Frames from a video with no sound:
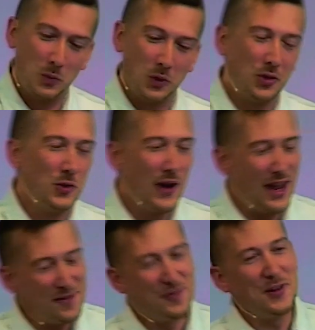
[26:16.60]
will do
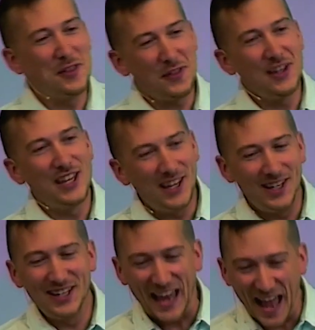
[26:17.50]
everything
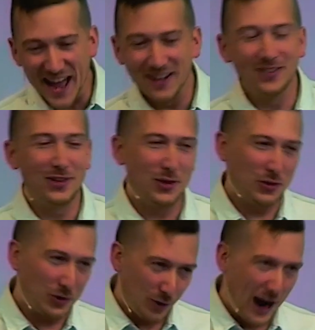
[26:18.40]
he can to
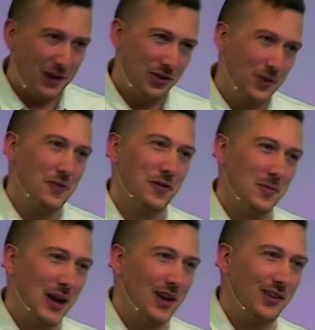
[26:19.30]
distract you from
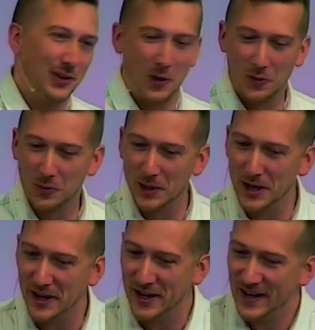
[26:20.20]
getting to God's word.